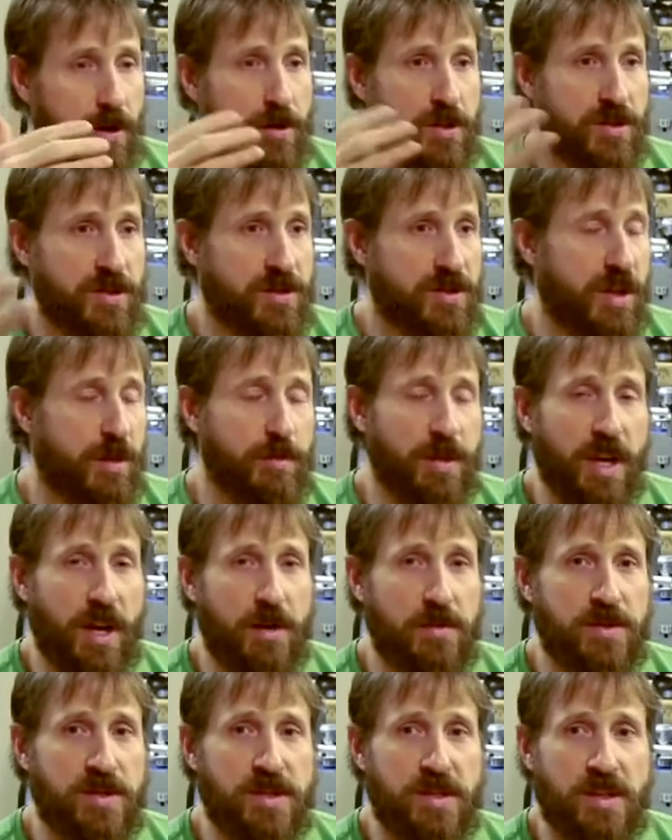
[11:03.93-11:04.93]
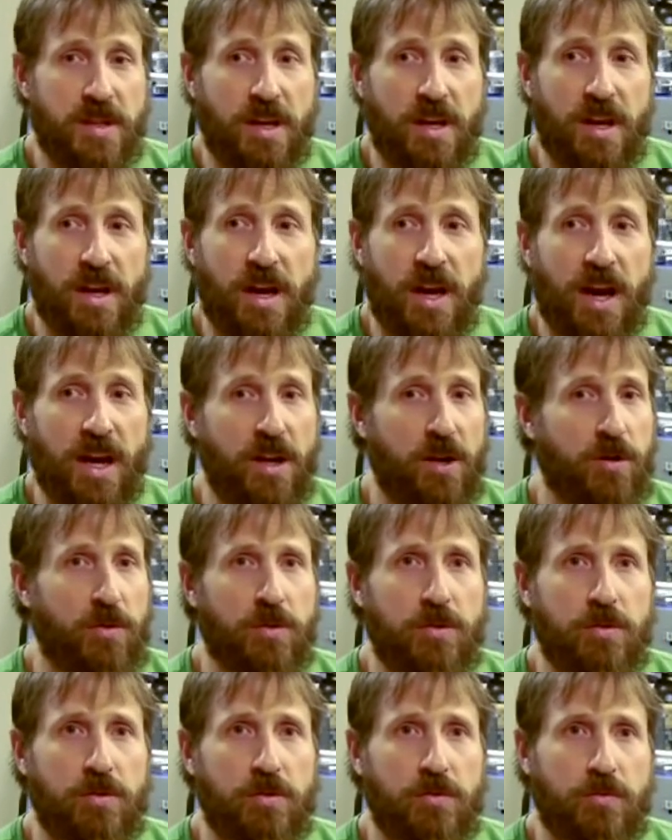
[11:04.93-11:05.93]
Sometimes I
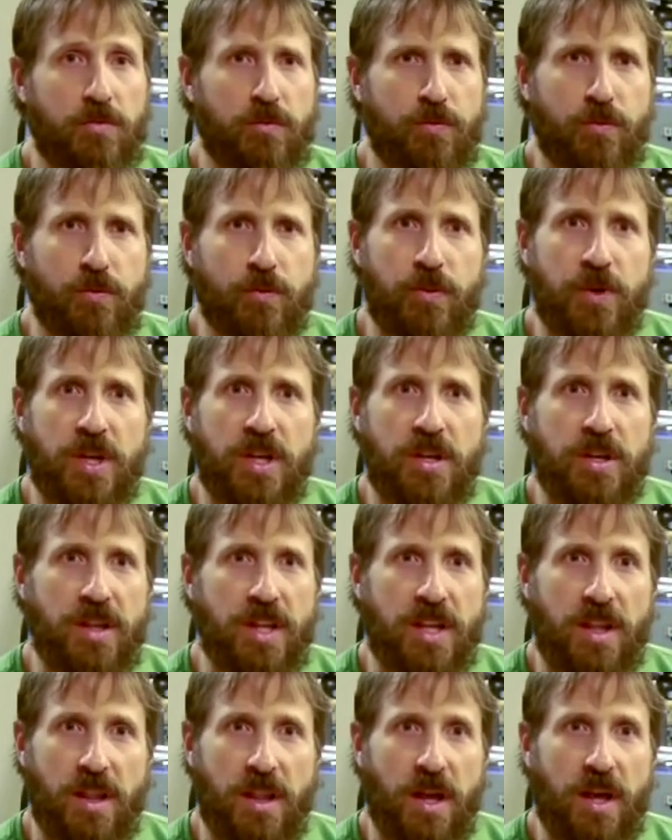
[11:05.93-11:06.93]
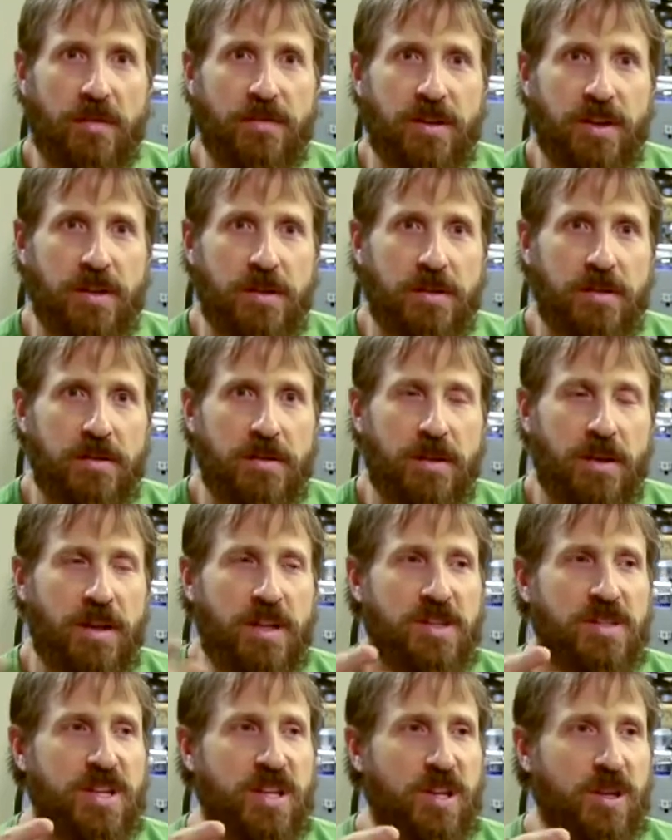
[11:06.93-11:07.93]
don't really love it
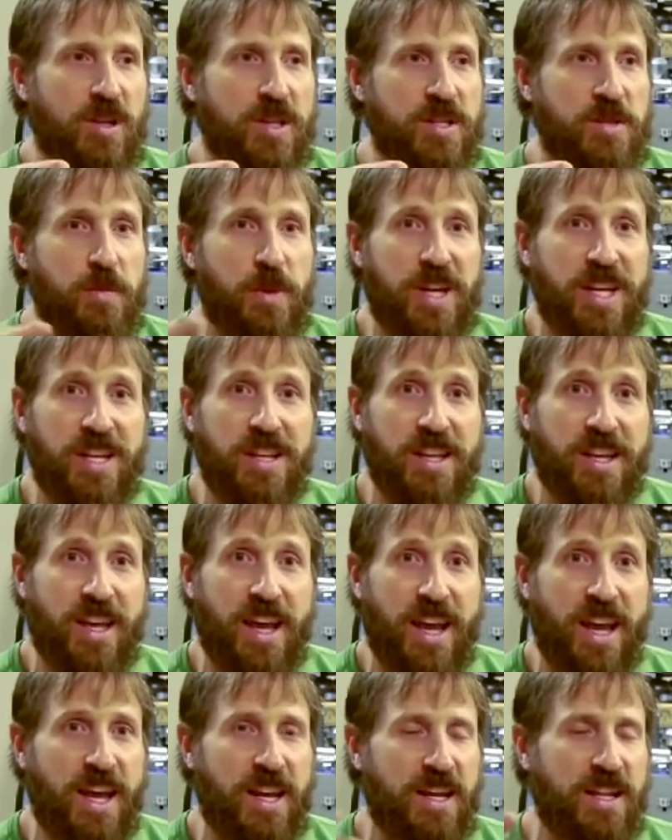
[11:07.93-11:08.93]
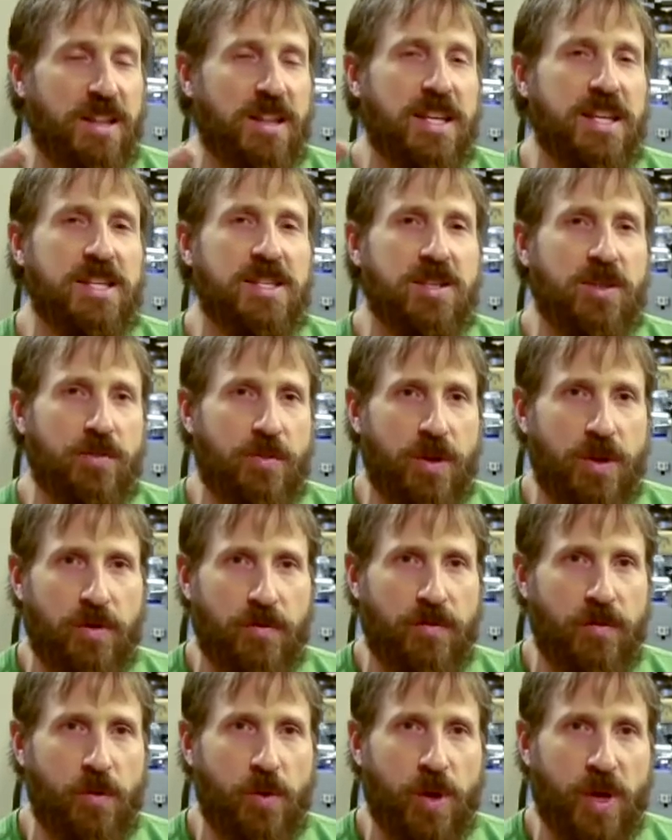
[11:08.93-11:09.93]
until it's been in the can at least 3 or
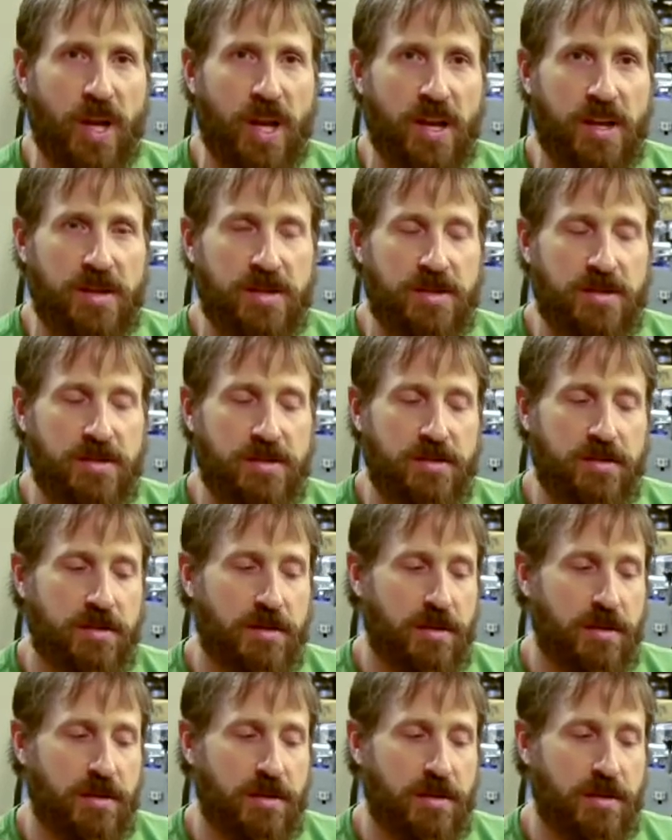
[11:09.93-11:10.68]
4 days.